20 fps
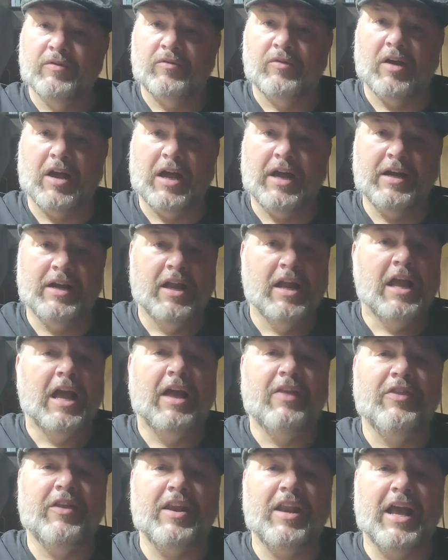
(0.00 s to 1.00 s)
Right?
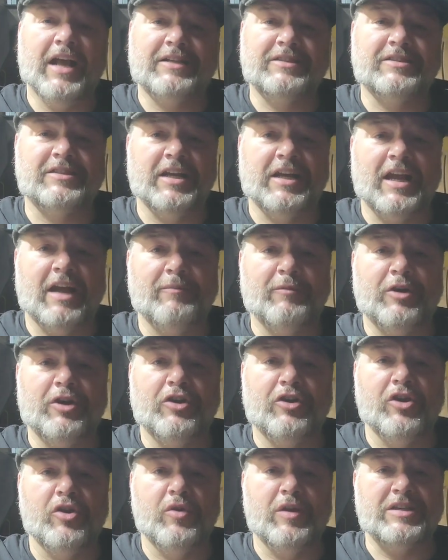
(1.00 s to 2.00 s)
And the next thing I'm going
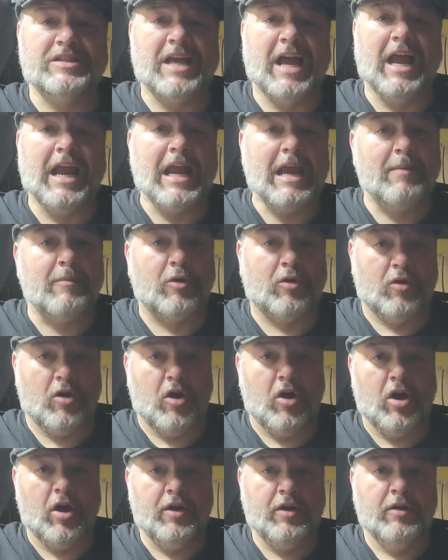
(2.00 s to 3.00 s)
to do is hammer
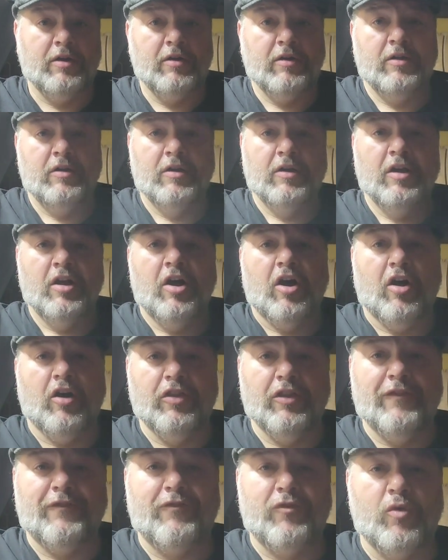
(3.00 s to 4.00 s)
on
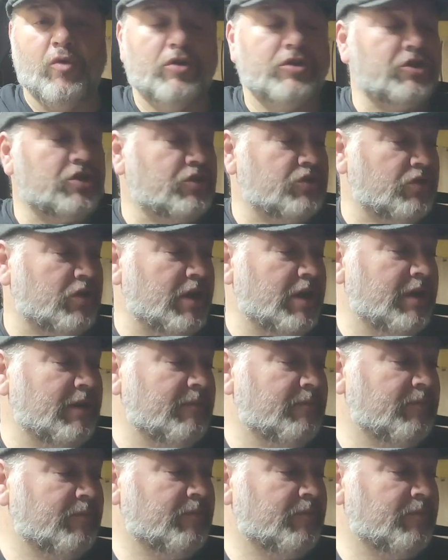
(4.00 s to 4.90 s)
the fourth string